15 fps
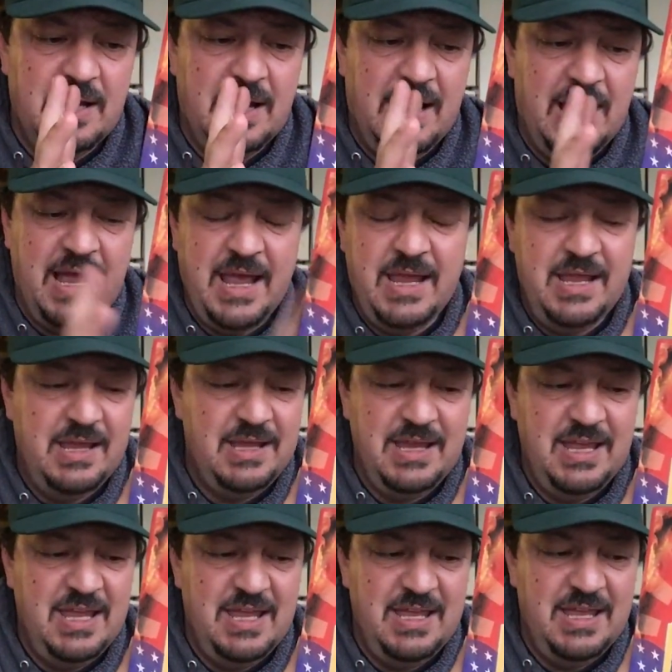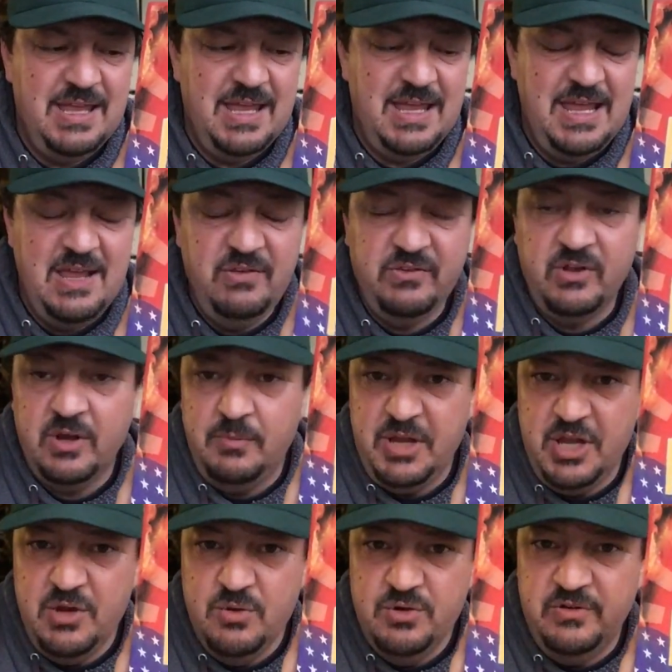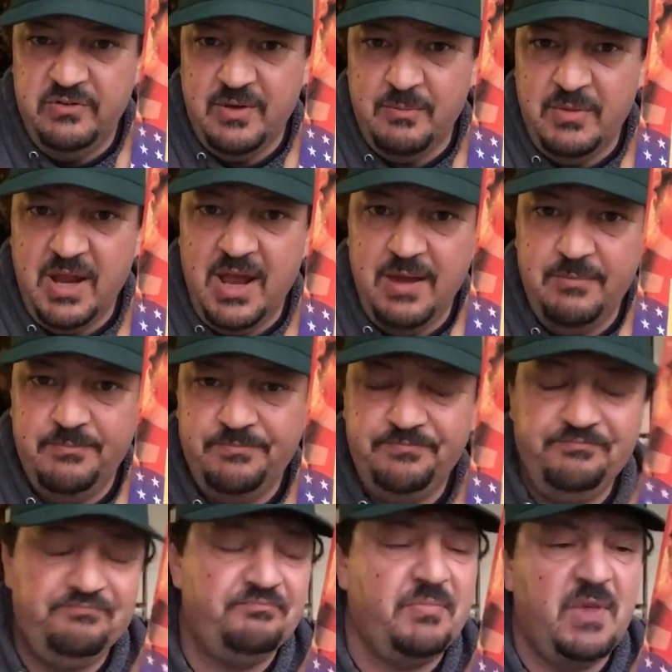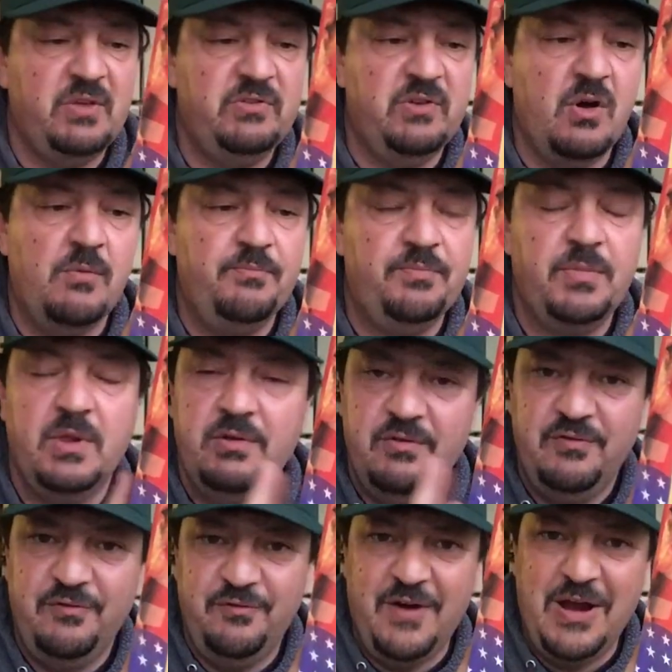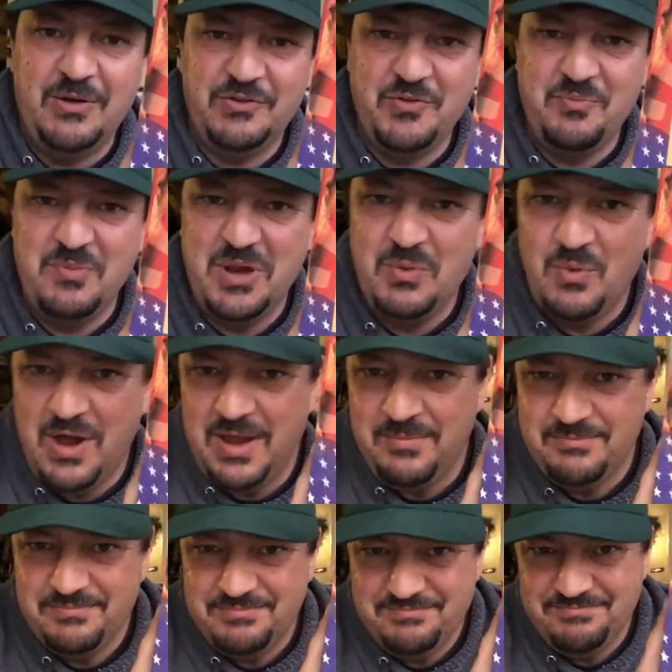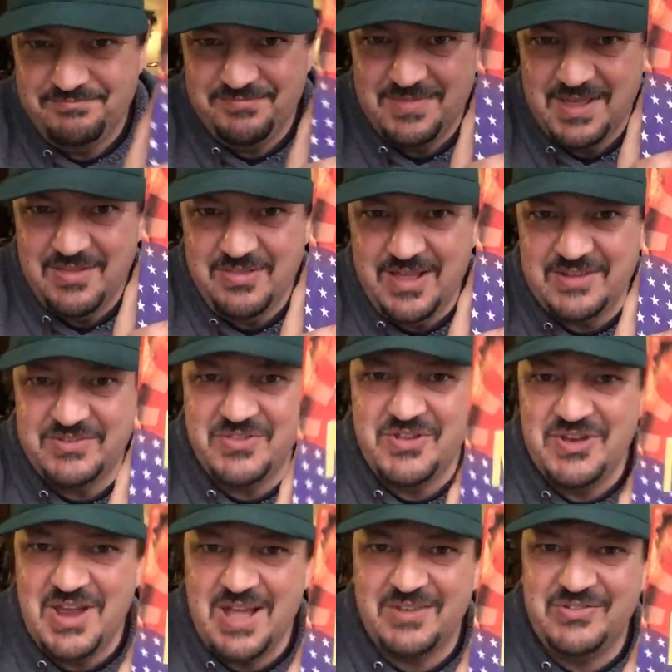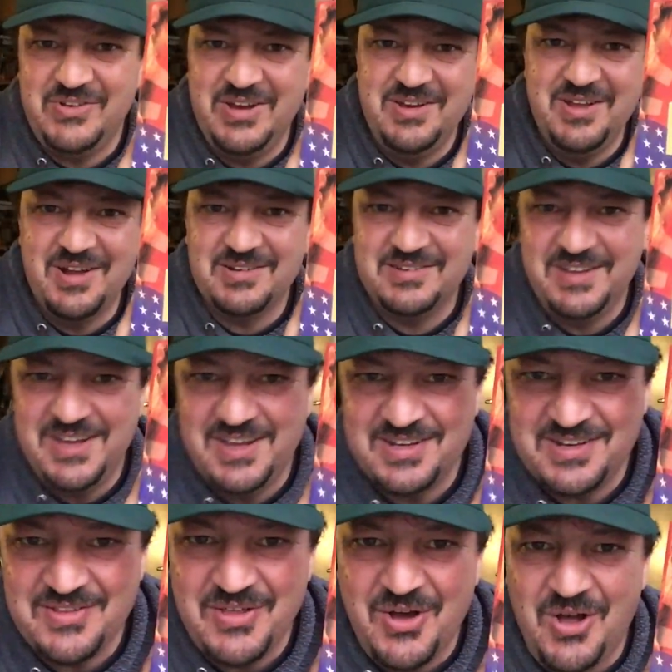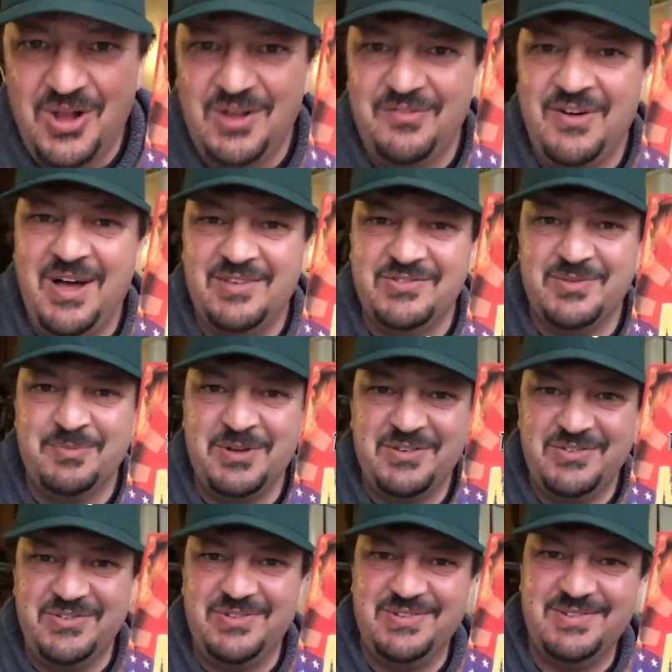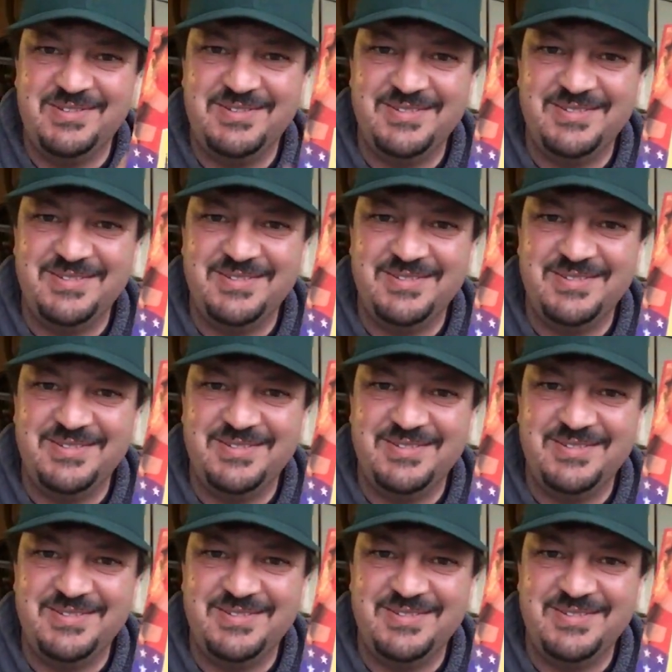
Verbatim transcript: I he's going to be huge someday. So, Fires of Midway. That's the next inductee into the Hall of Awesomeness.